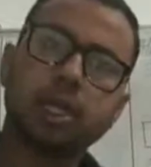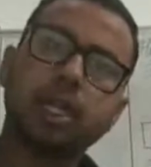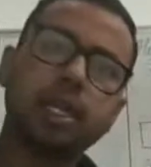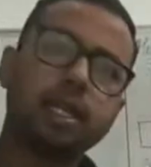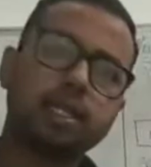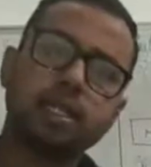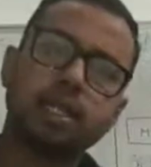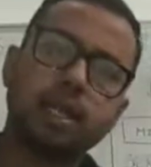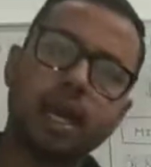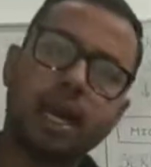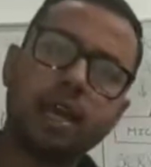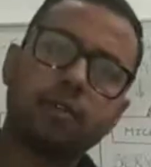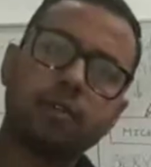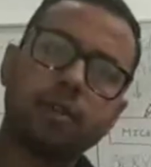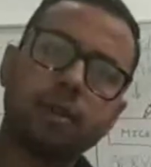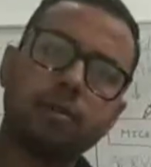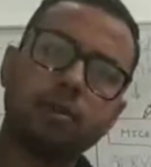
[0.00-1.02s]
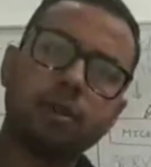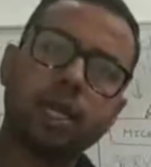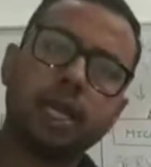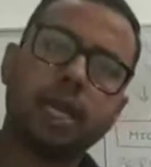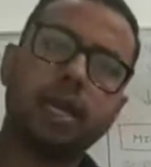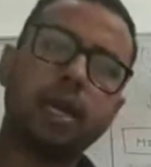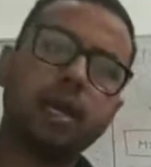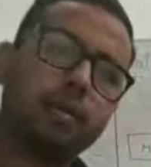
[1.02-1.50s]
He doesn't die of
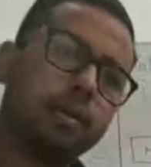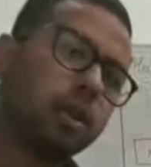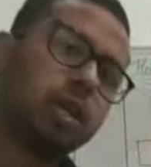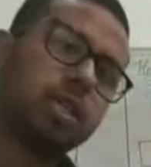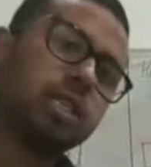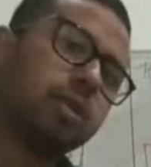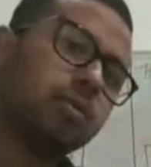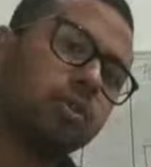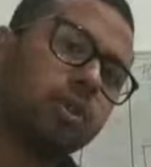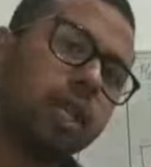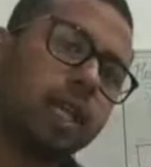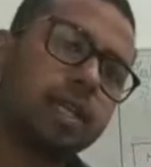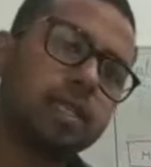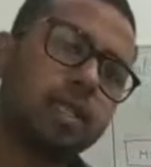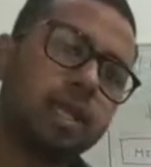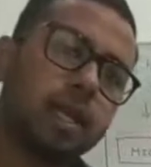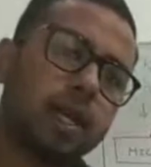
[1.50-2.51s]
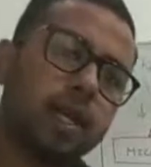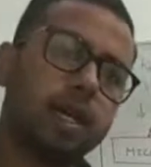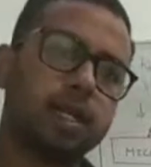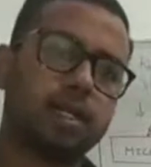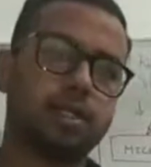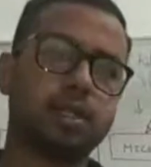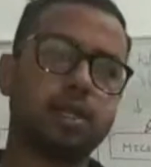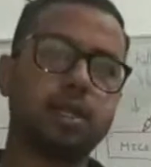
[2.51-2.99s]
pneumonia because pneumonia doesn't
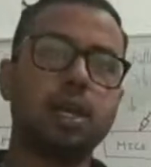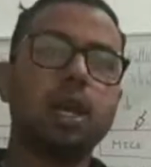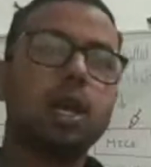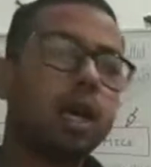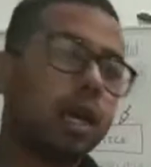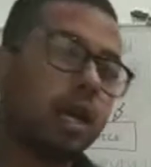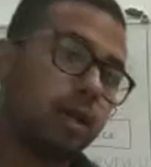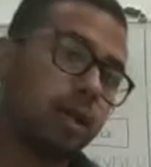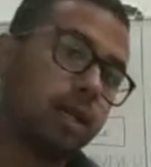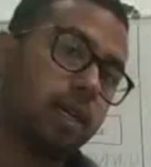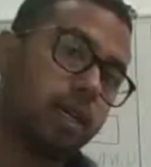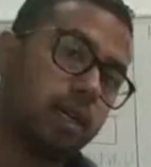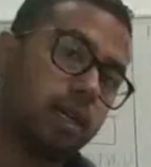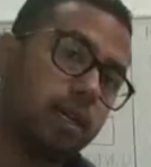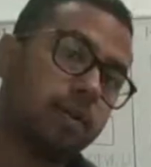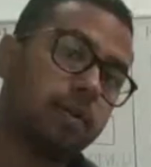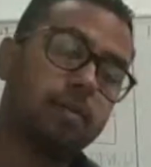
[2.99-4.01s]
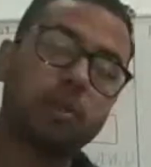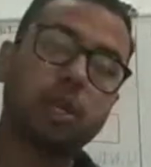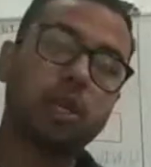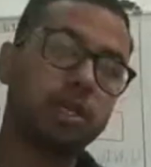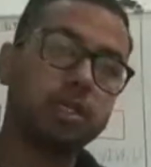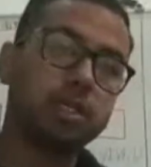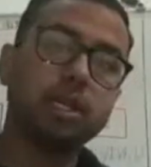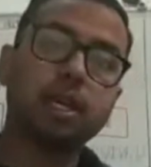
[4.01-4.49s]
occur
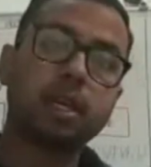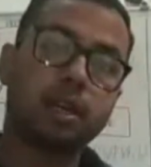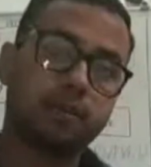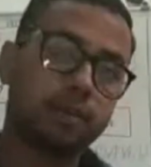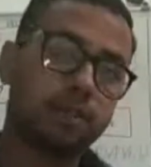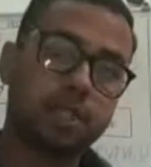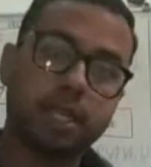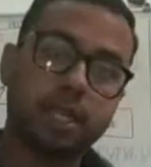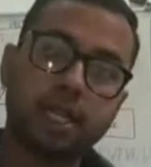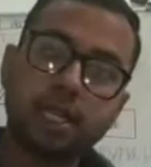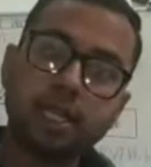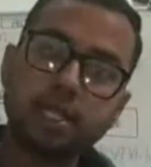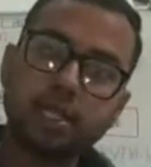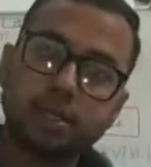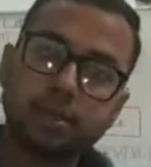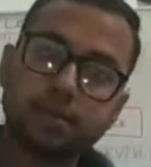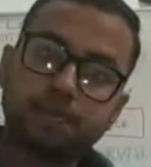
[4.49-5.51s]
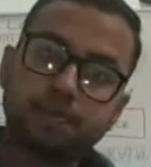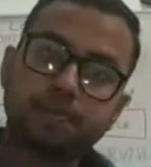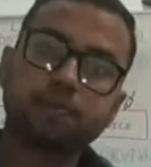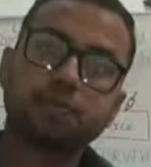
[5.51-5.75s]
because rough stain is